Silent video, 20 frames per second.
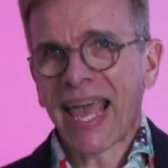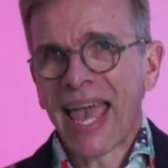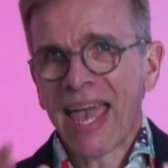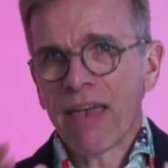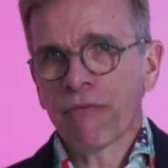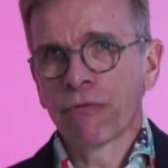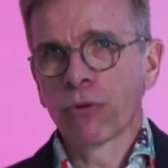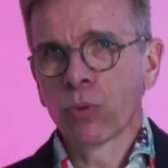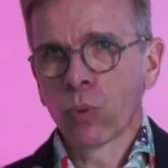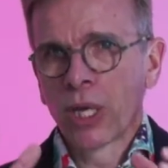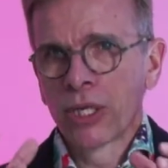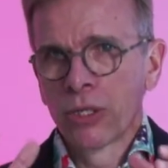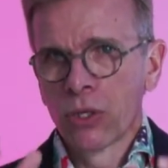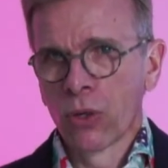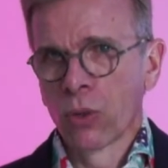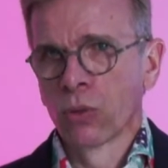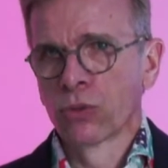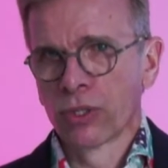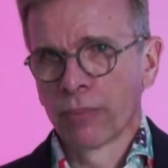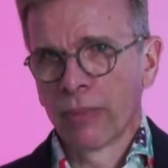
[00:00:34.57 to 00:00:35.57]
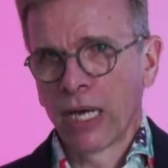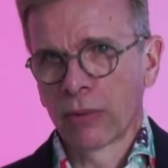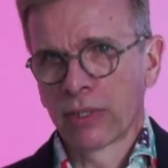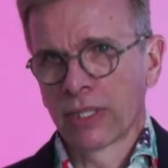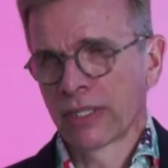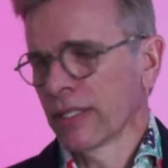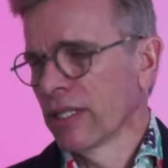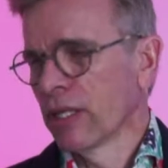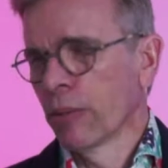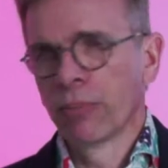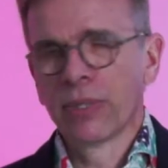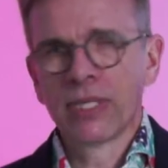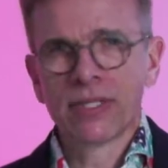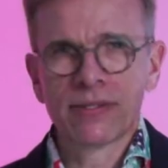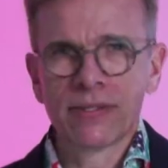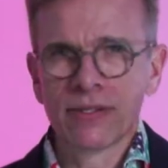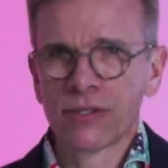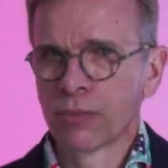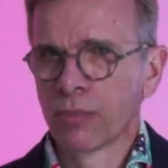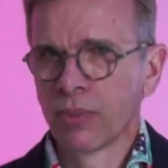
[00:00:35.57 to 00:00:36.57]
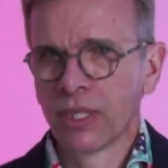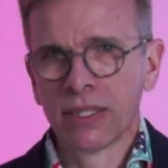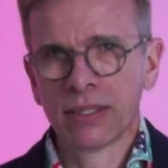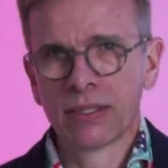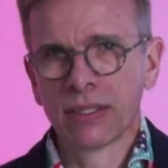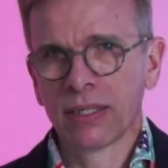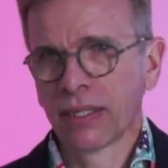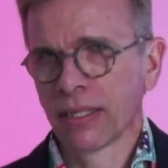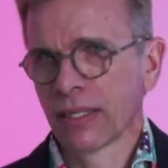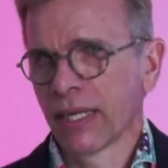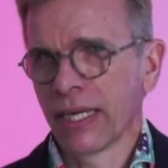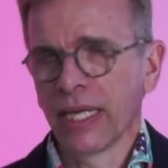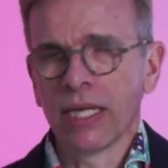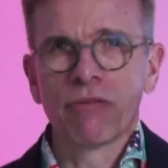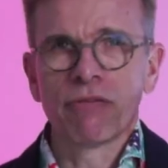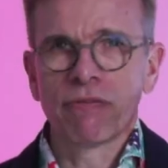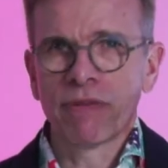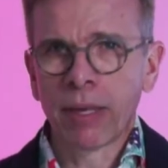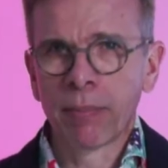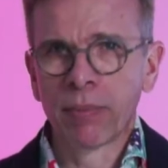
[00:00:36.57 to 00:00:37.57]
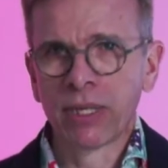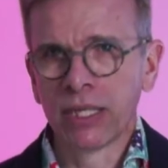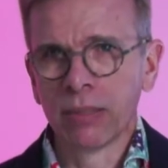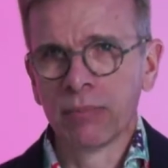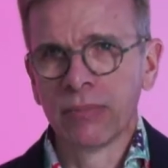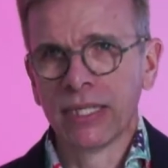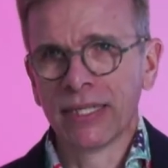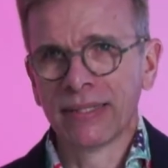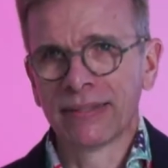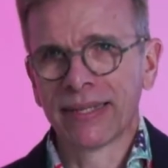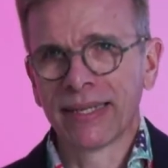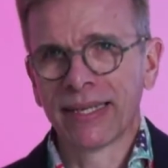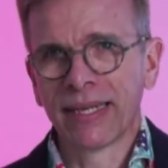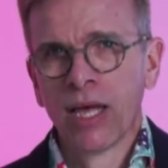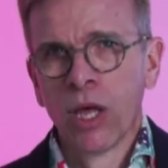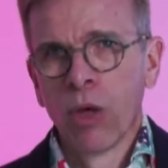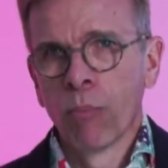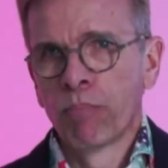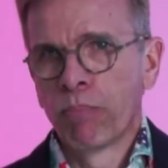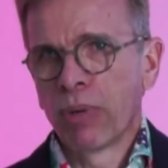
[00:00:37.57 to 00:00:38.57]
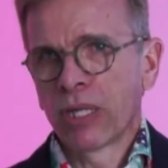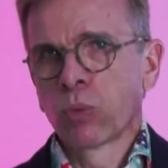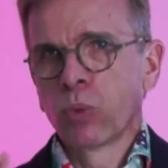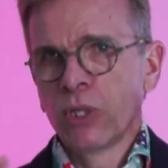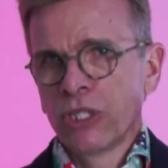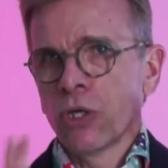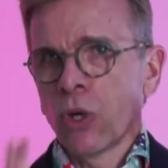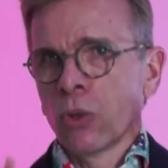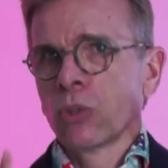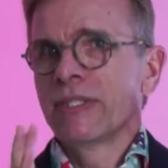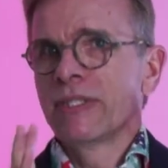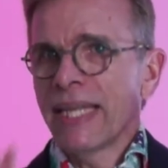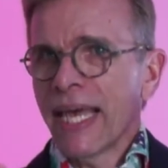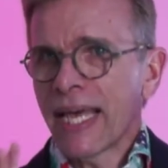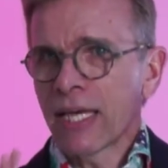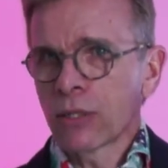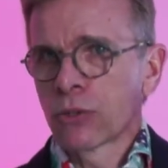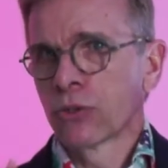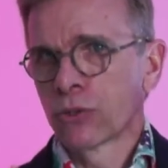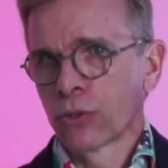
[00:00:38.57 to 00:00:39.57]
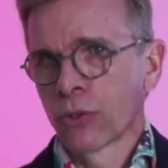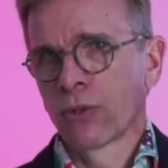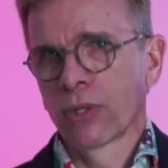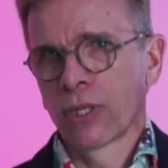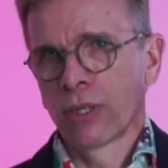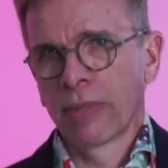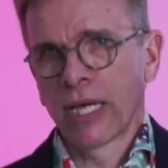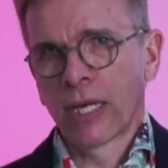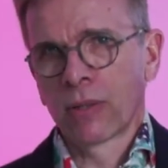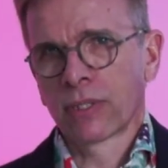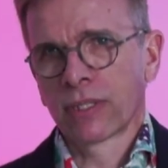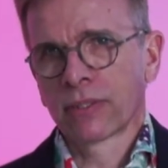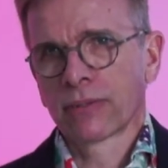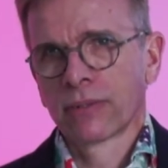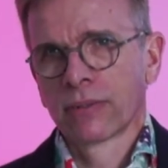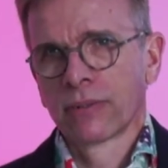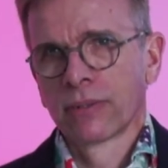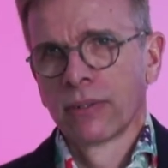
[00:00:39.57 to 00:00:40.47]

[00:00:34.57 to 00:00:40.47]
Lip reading: Everyone knows about it in a business meeting, in a family meeting, but we don't dare to talk about it.